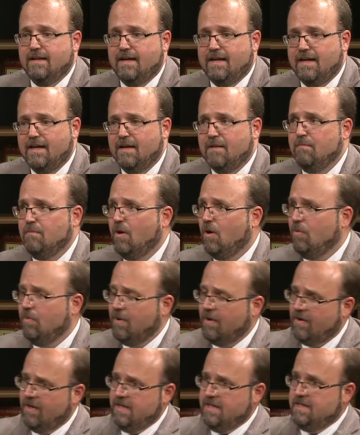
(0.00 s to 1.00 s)

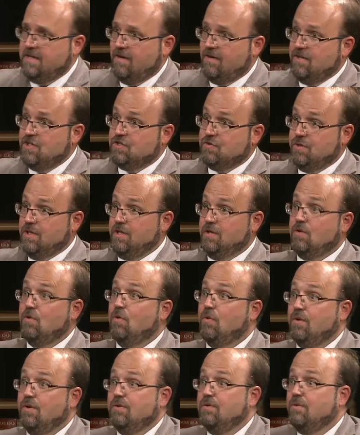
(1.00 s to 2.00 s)
Mulberry-Dairy Street
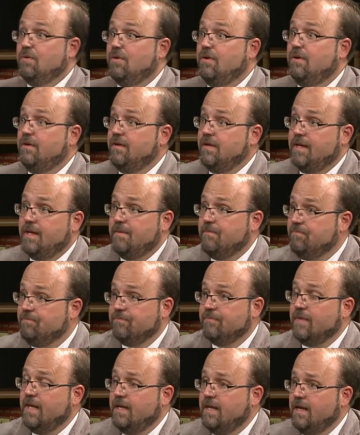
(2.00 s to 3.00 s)
corridor.
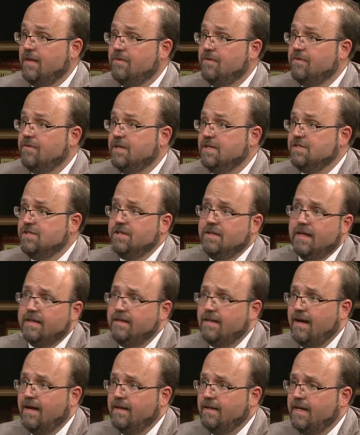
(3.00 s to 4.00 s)
Any other things you'd like
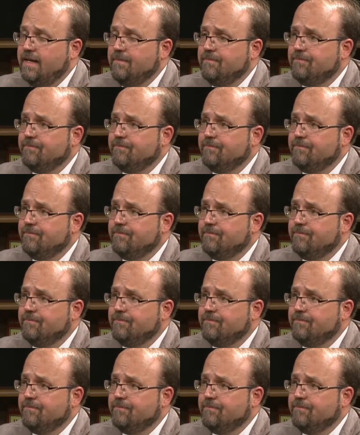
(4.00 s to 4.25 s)
to highlight?